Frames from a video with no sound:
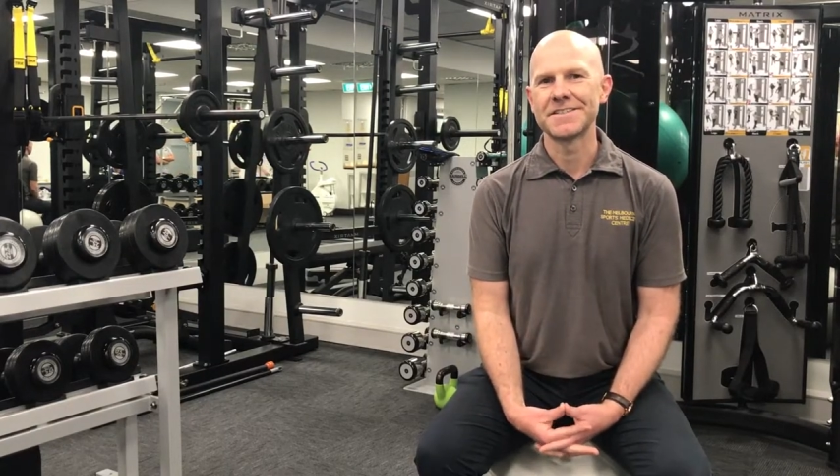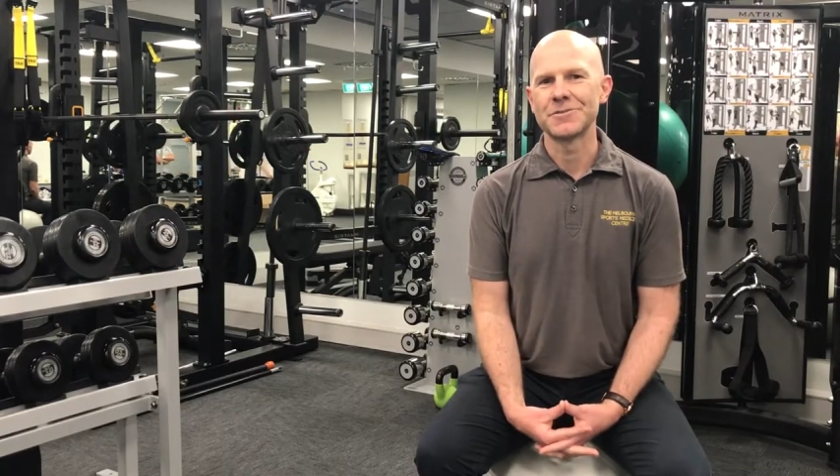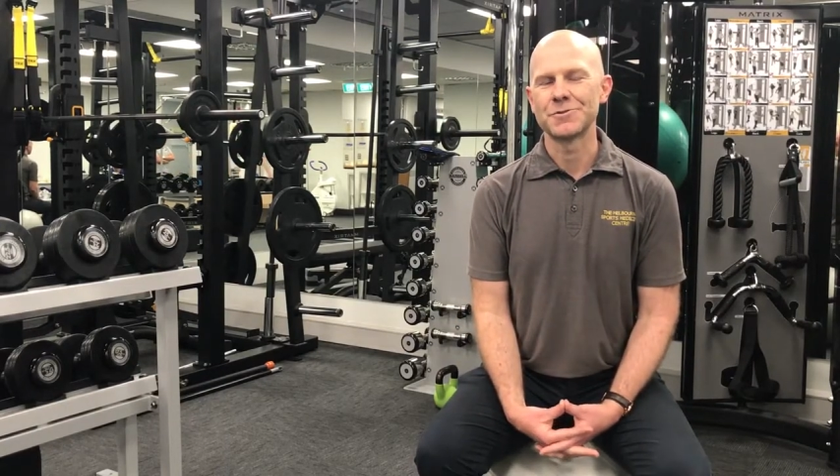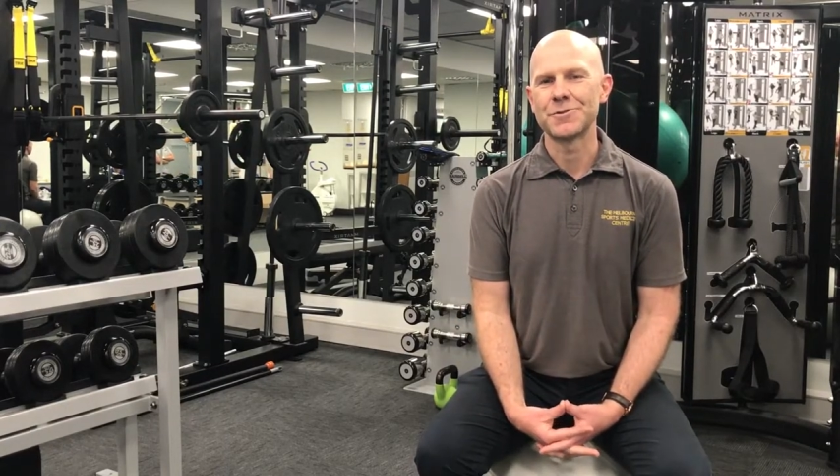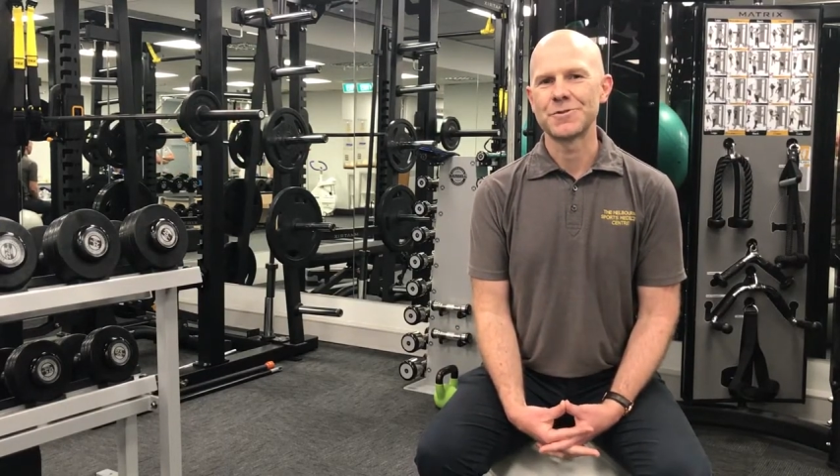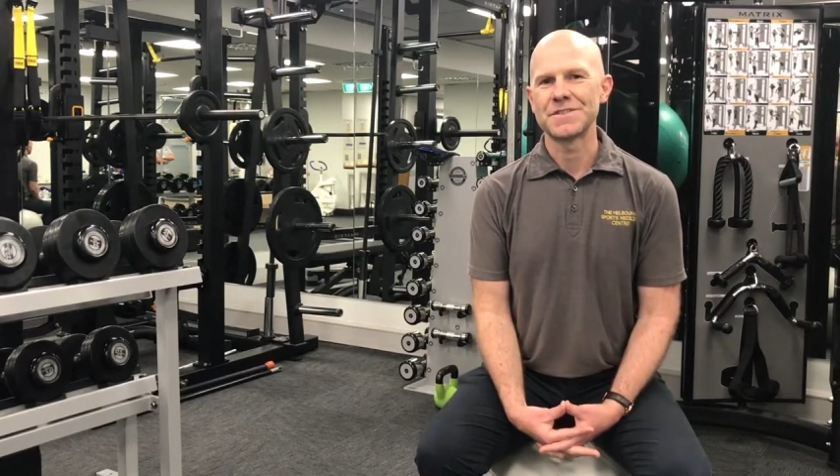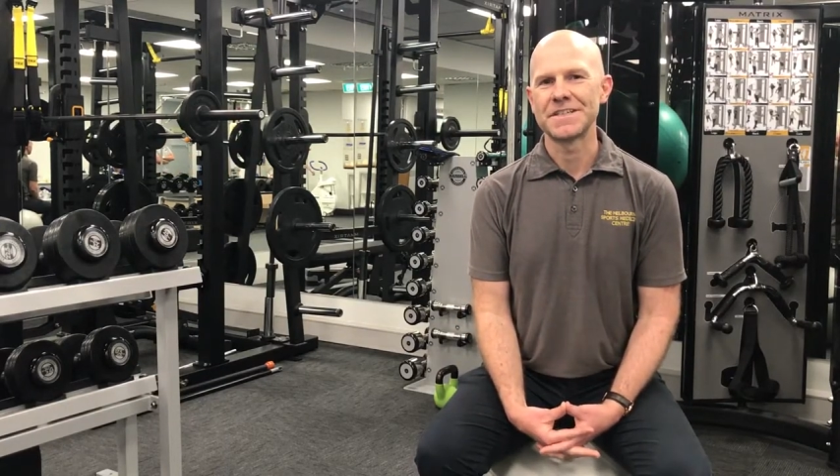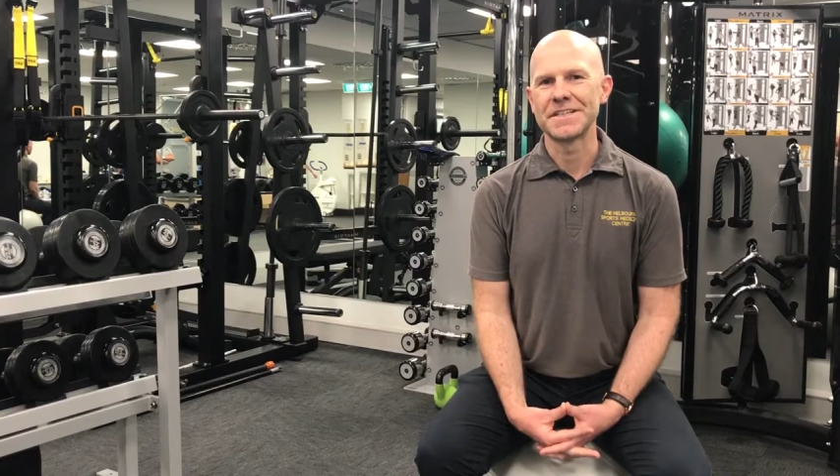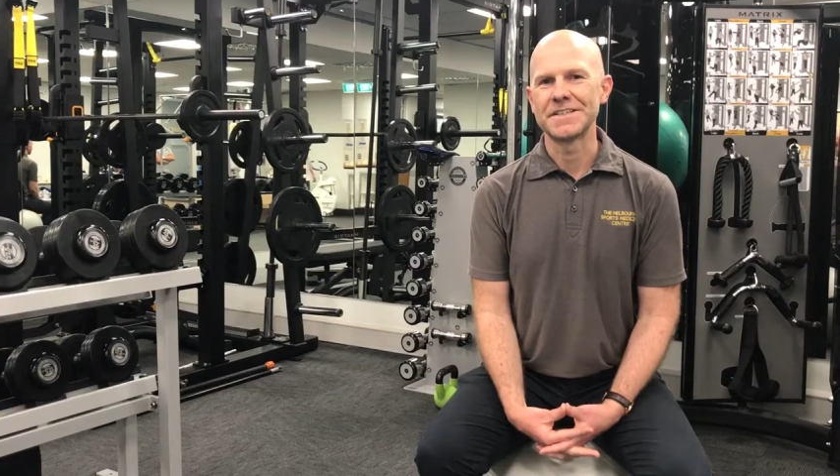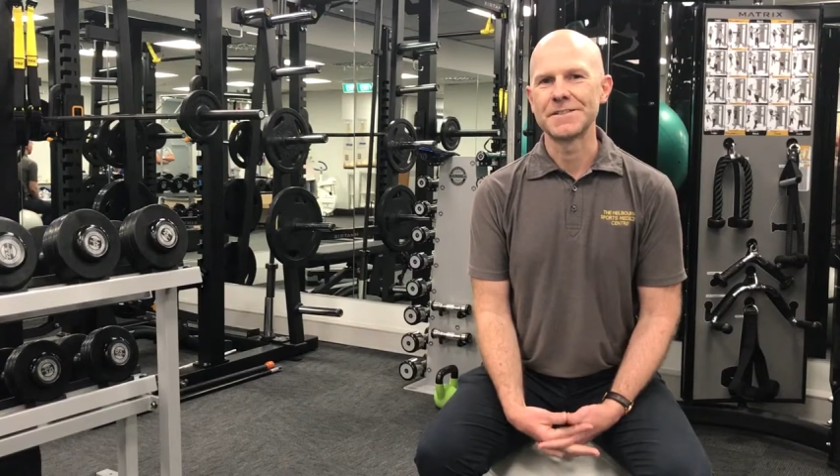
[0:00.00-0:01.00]
Look forward to
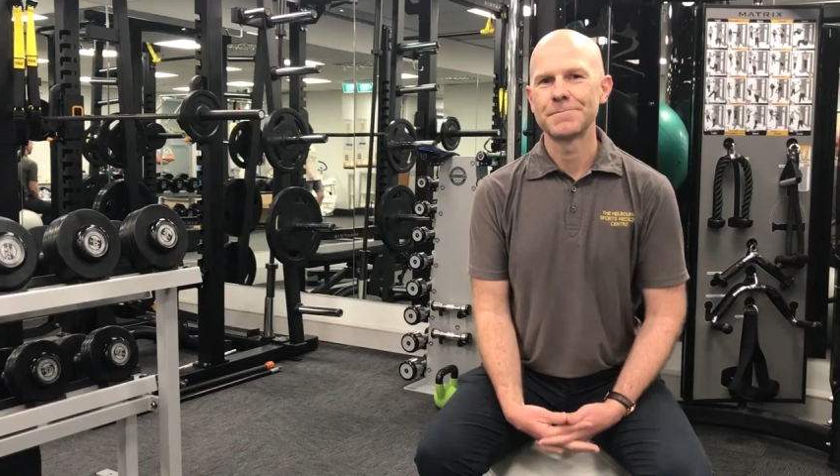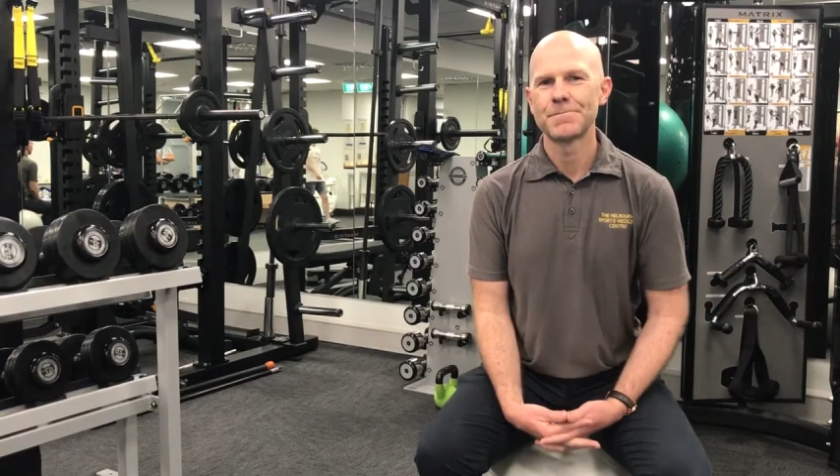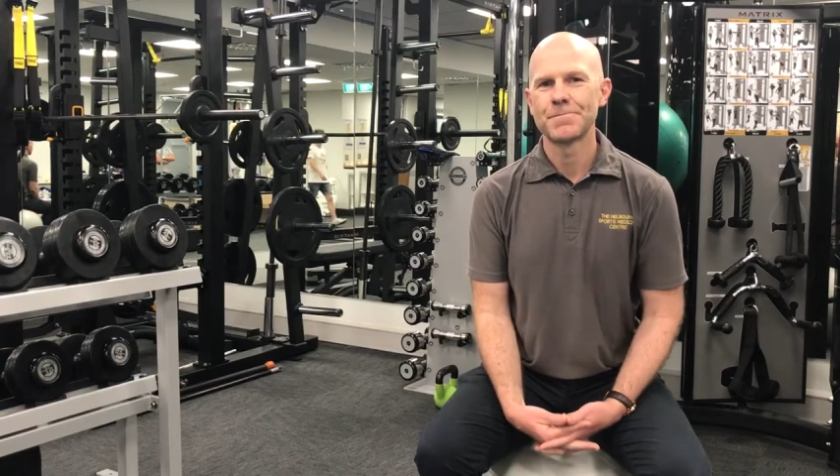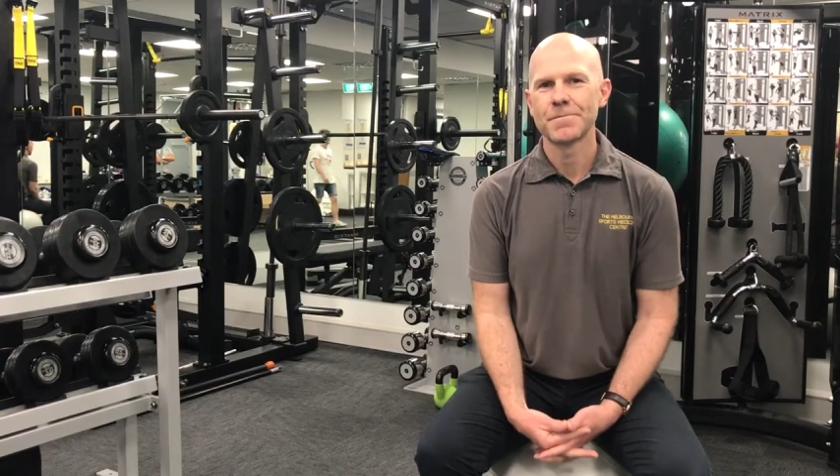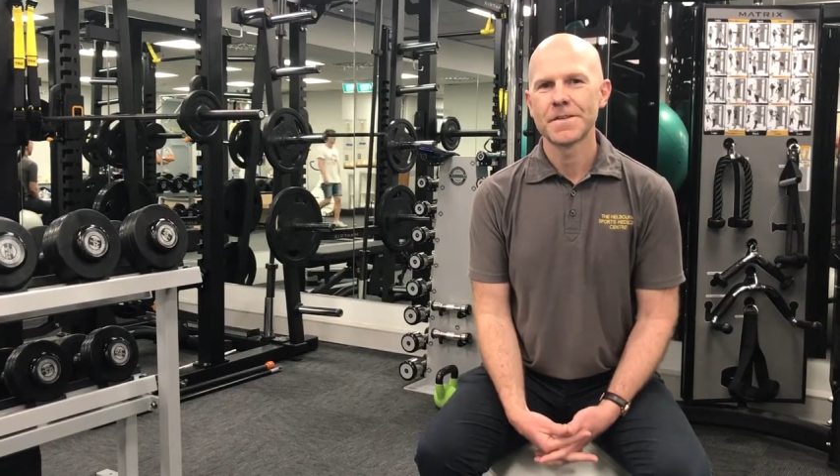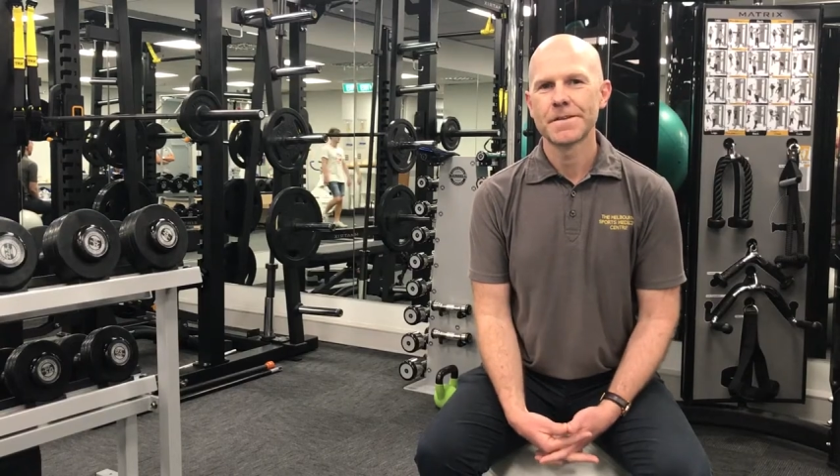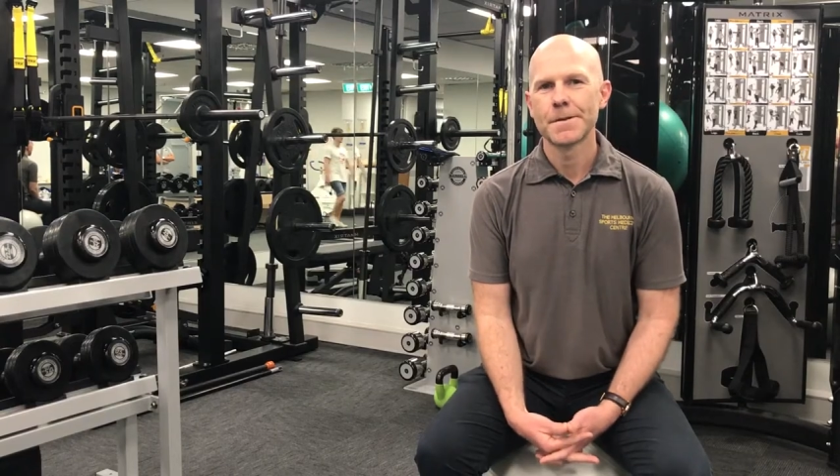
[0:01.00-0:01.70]
seeing you there.